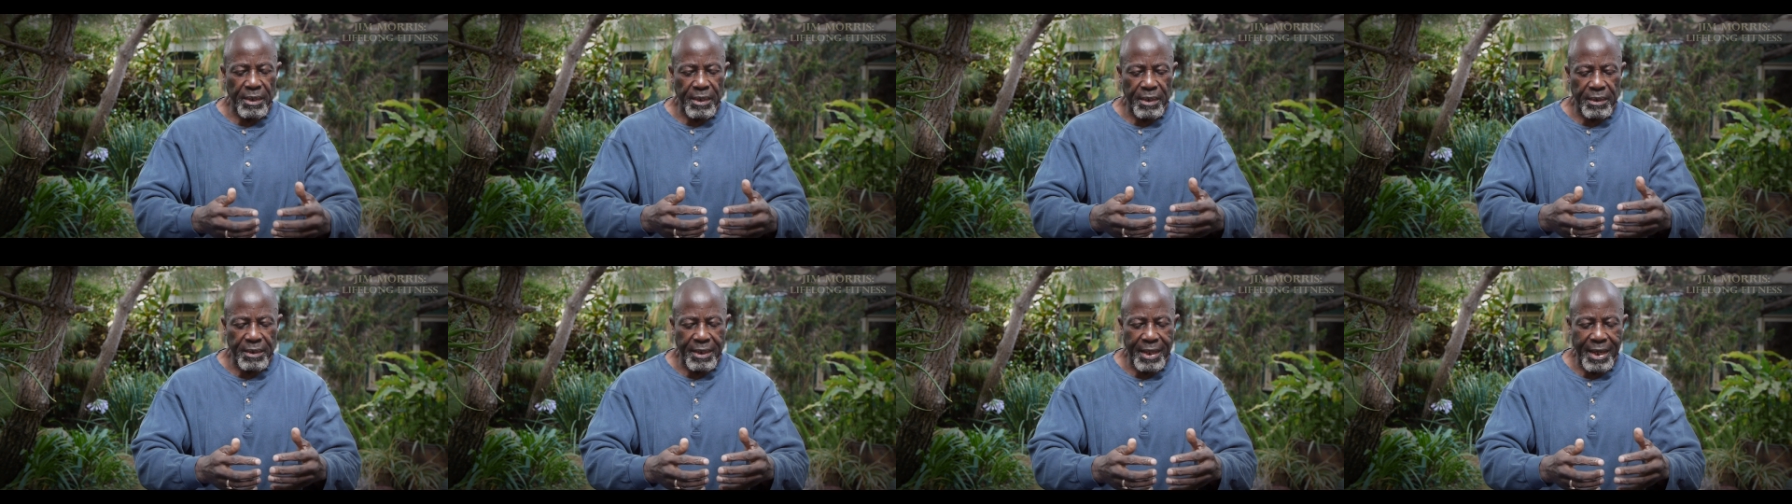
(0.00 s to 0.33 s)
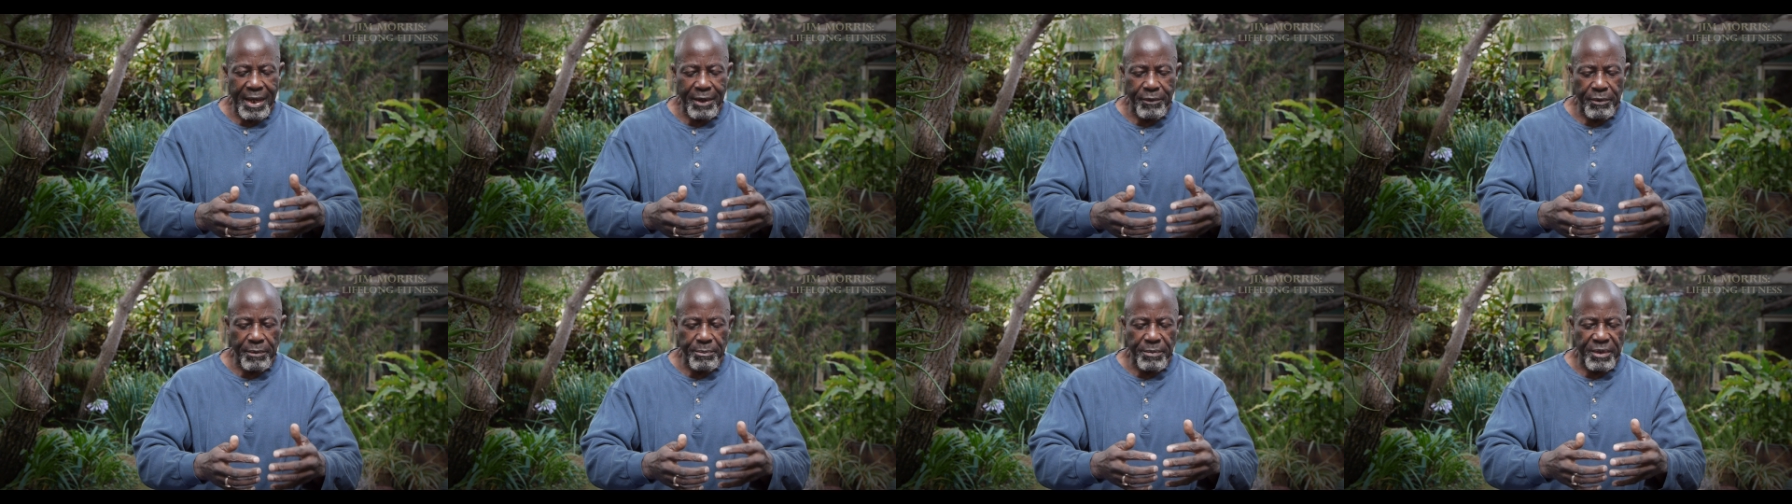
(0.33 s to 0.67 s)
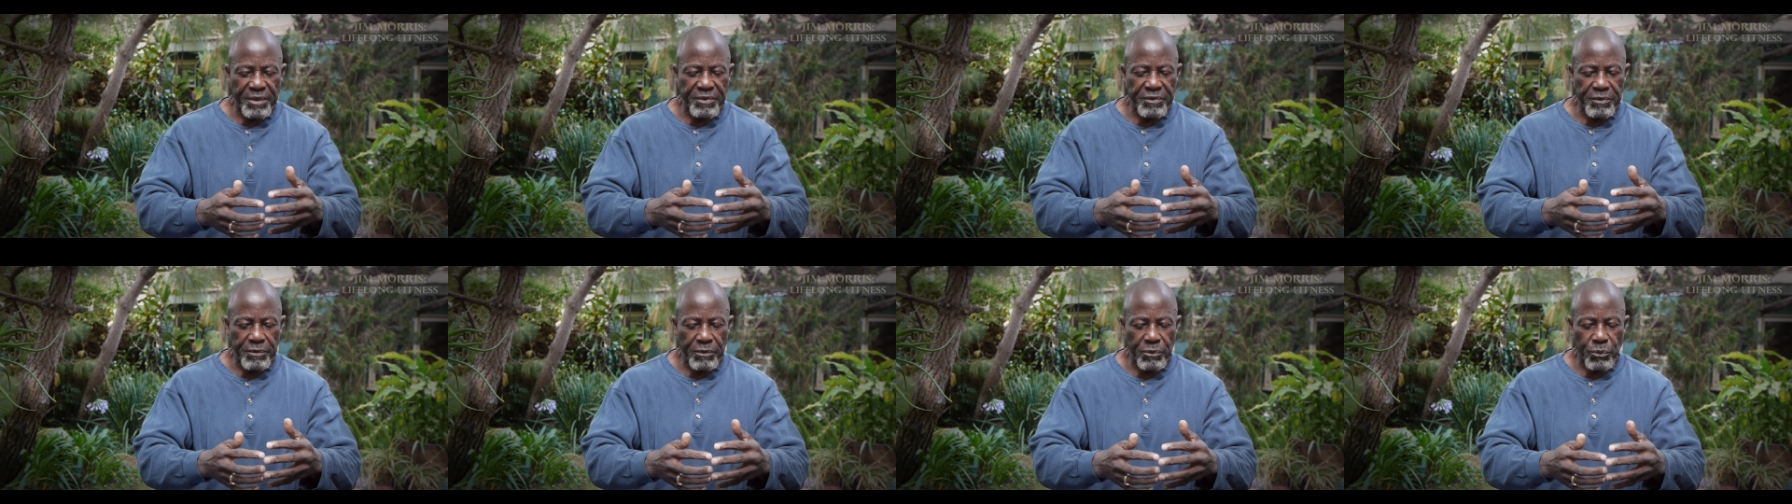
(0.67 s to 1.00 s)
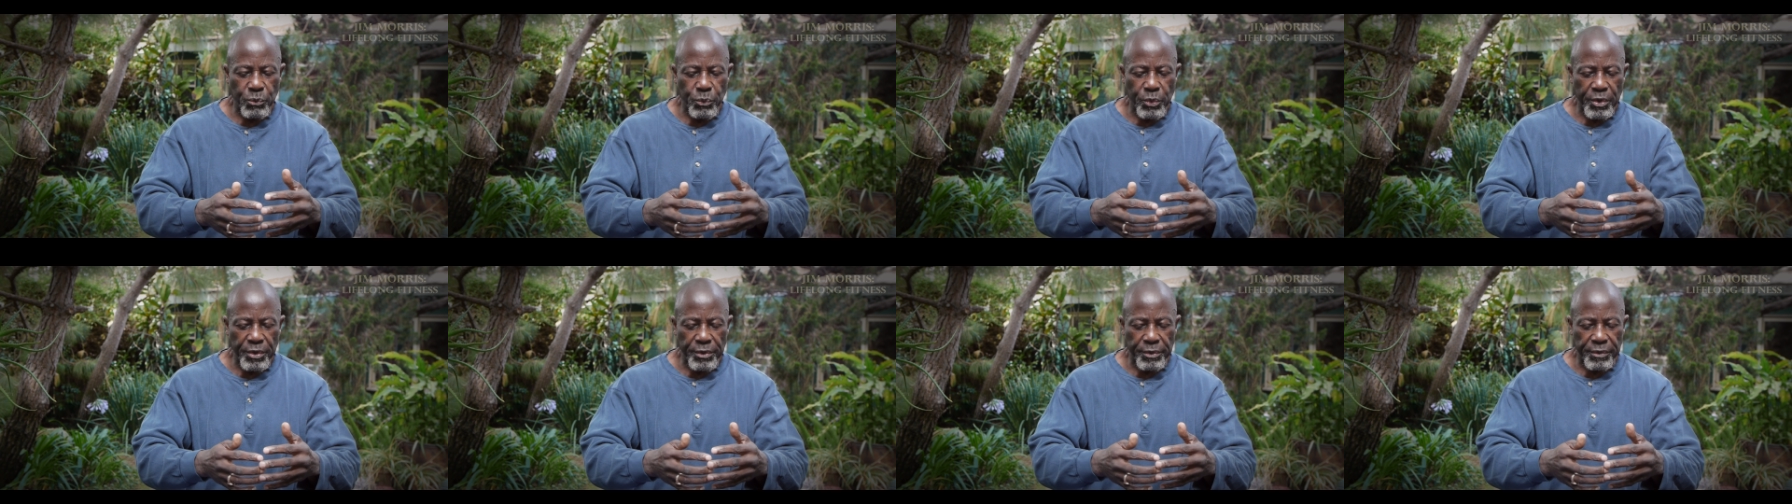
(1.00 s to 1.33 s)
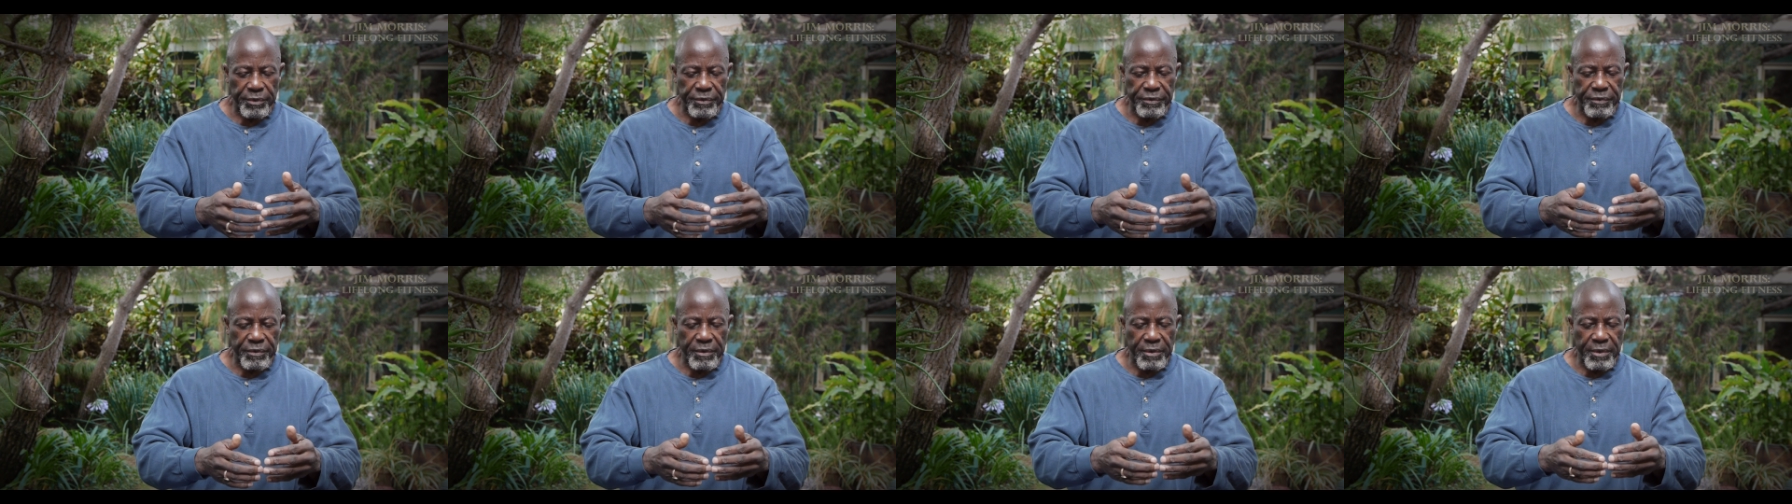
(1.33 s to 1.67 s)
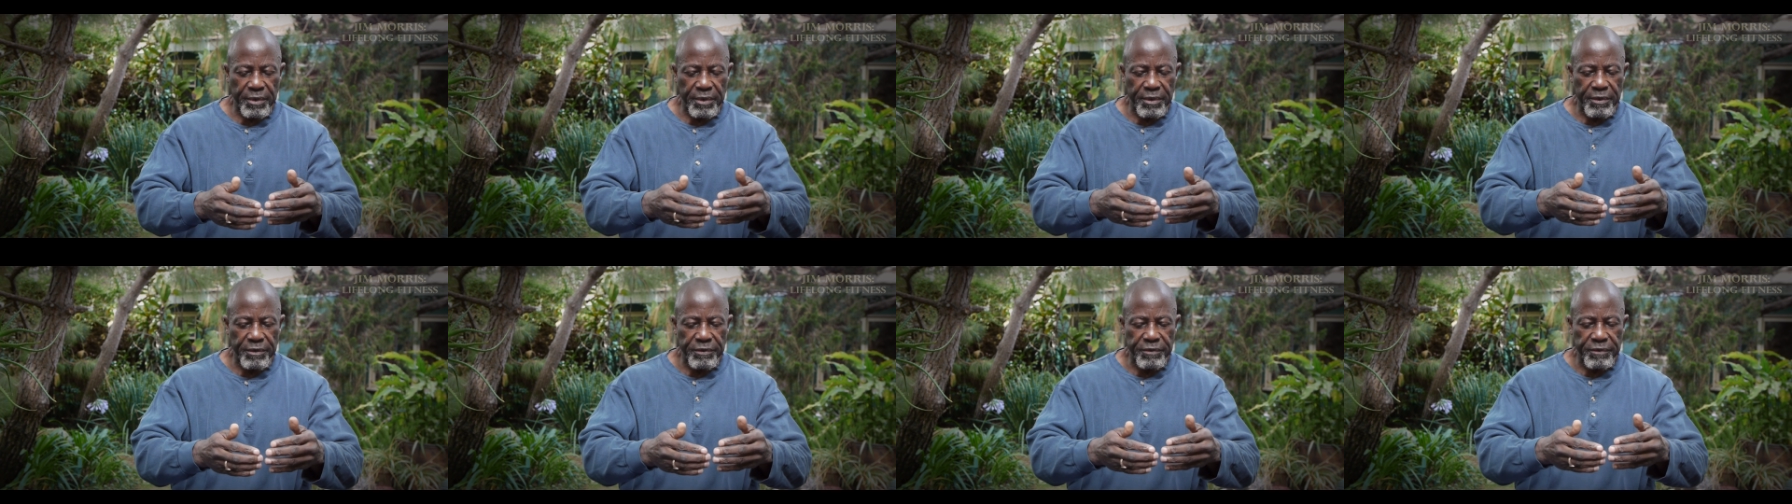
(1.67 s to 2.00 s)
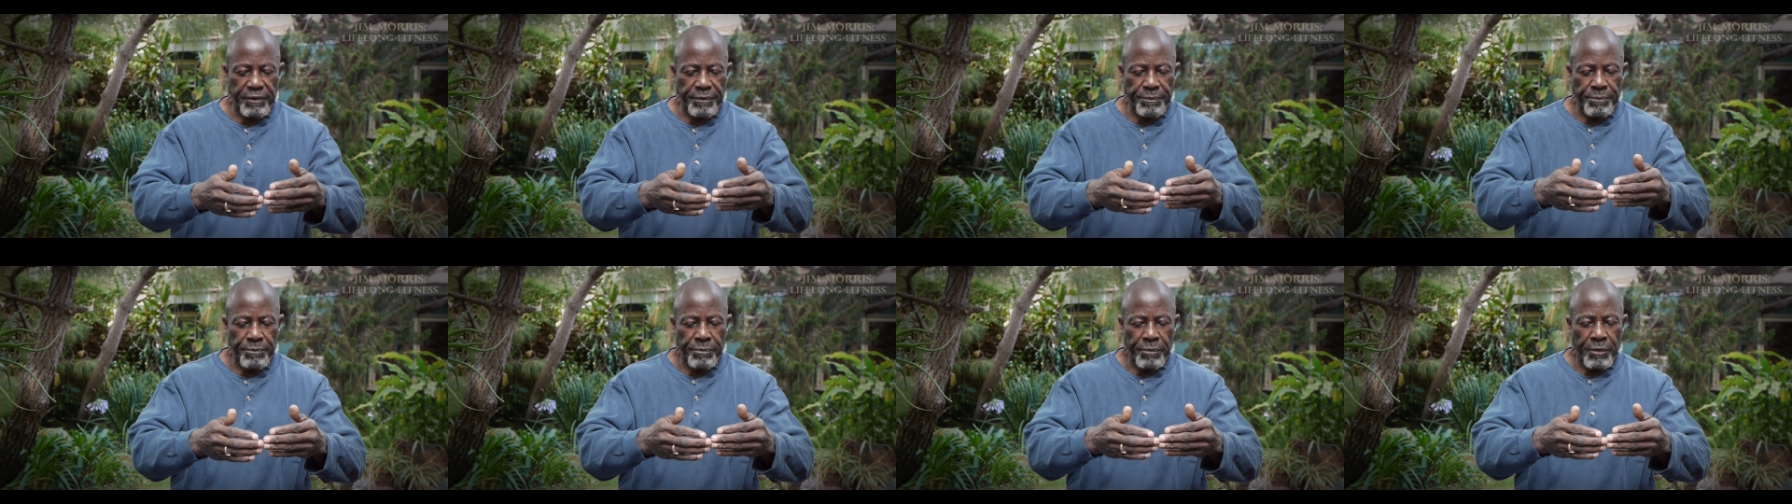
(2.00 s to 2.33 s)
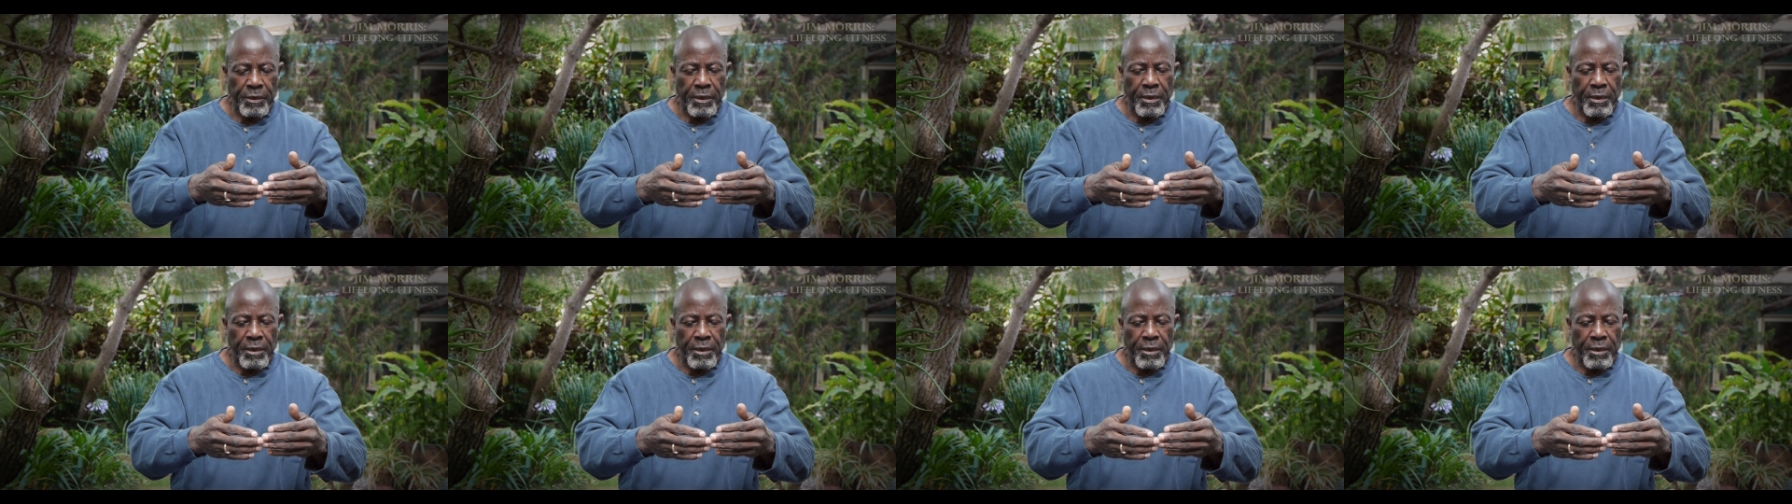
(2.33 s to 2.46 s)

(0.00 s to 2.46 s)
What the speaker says: And how a muscle works is